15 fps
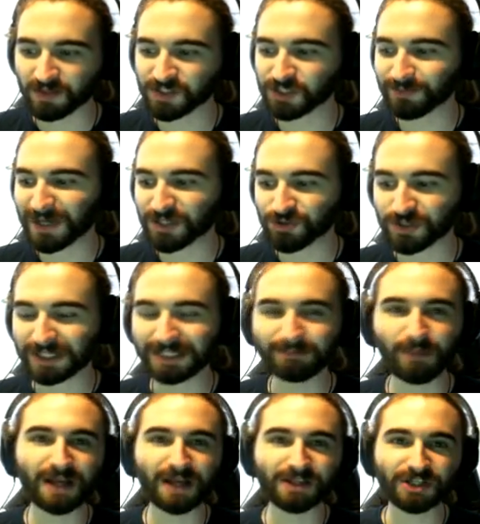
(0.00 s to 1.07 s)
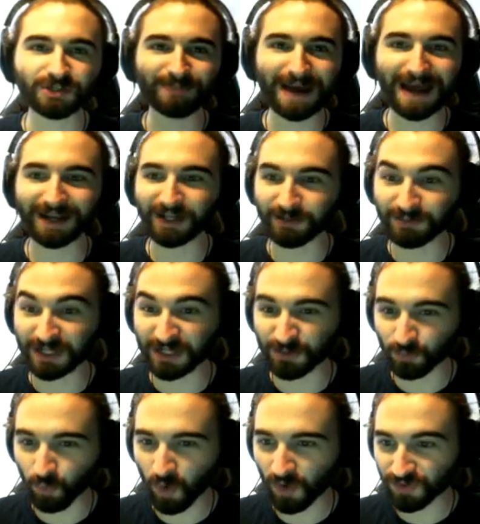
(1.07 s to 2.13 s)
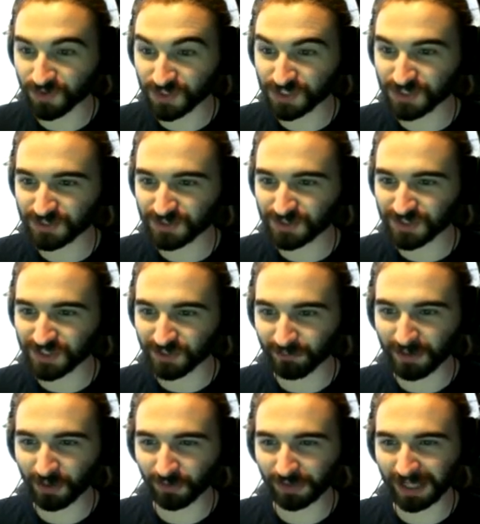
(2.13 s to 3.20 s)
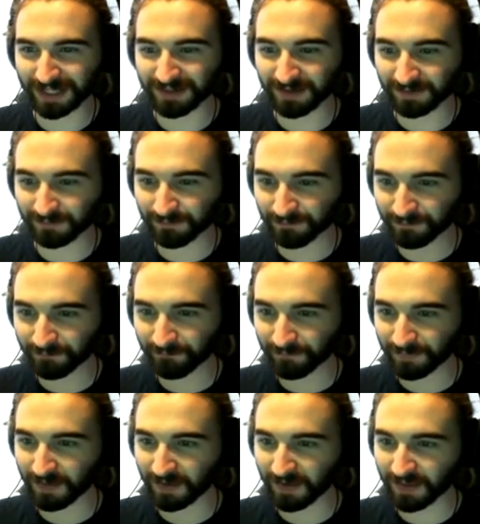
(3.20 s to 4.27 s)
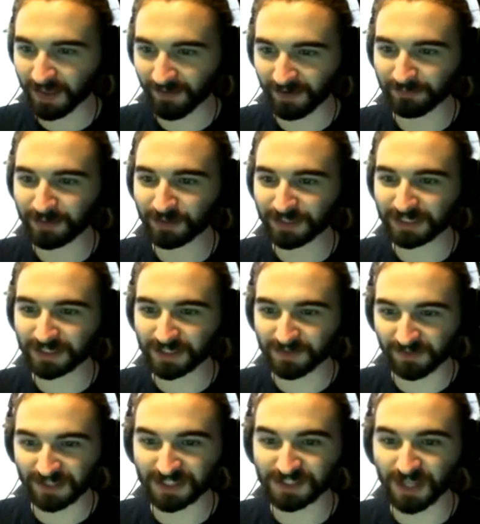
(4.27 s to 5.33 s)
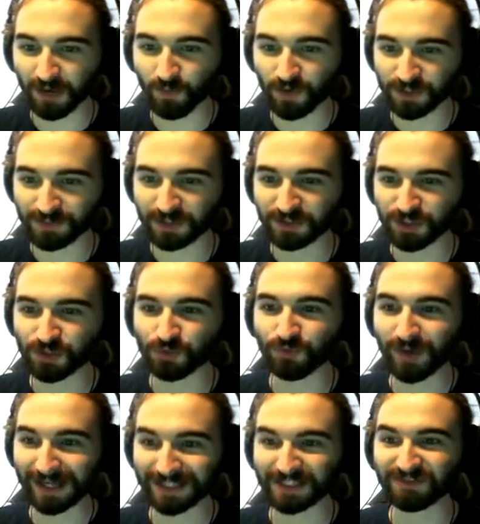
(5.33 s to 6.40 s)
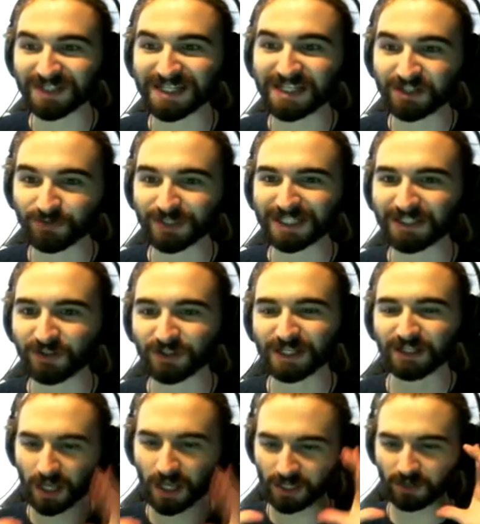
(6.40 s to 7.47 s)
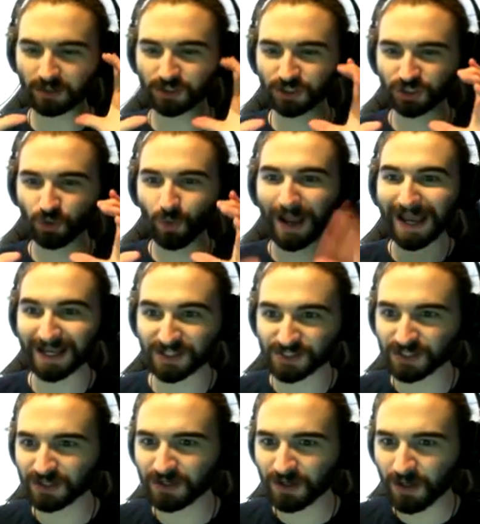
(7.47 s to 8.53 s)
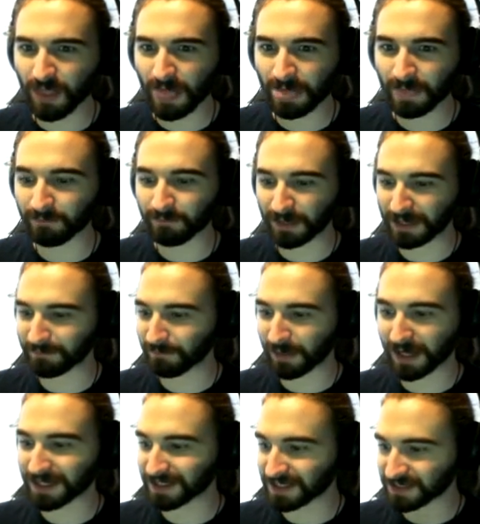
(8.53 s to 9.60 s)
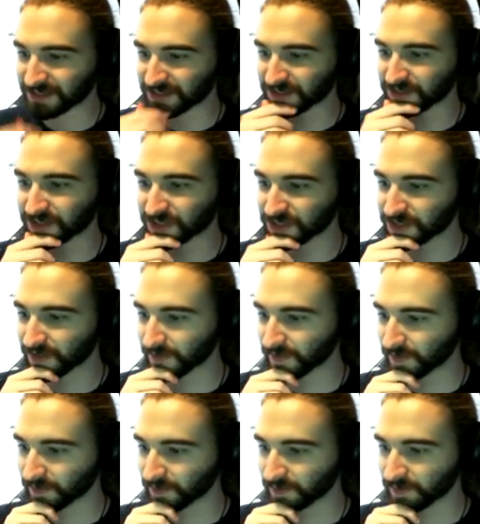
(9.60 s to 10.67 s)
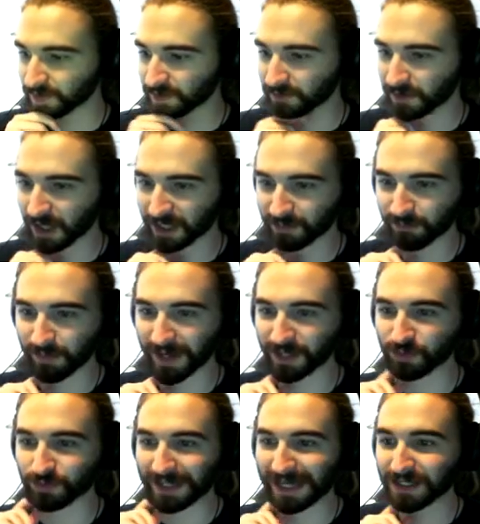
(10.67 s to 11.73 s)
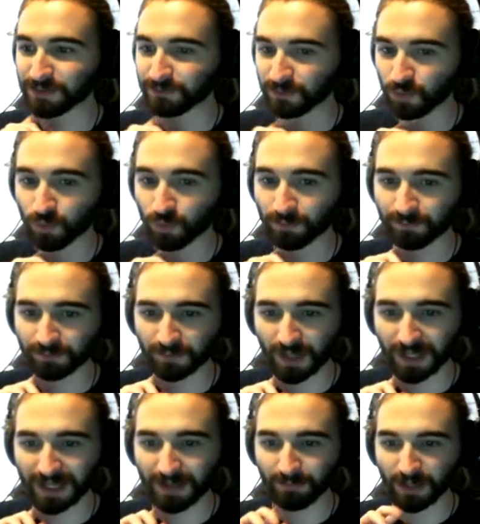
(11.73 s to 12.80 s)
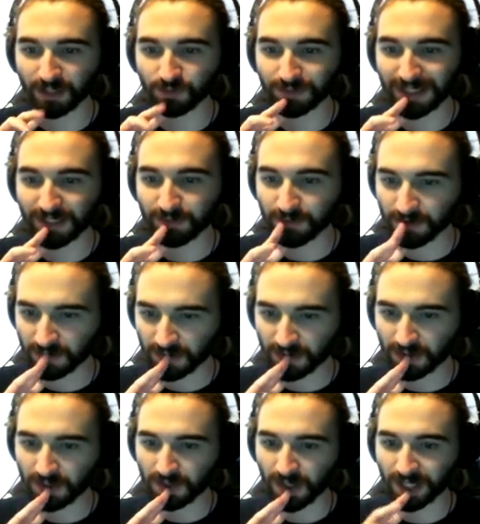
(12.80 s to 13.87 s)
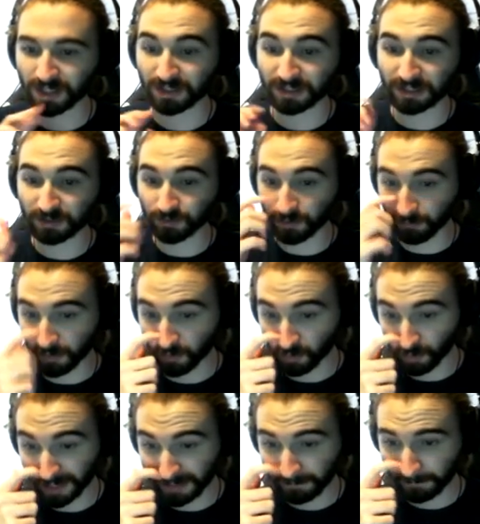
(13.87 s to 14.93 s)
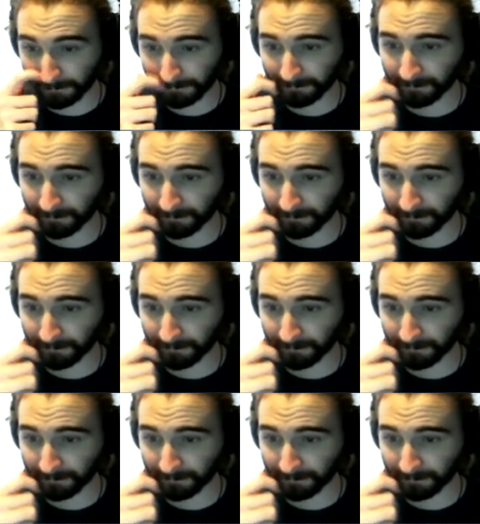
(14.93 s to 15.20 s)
symmetrically minded man in me wants to build, if I'm building this, I want to build two relatively equally looking, squares. But I might need to just... I can buy new land? Ooh, I can buy new land. I could include the motorway.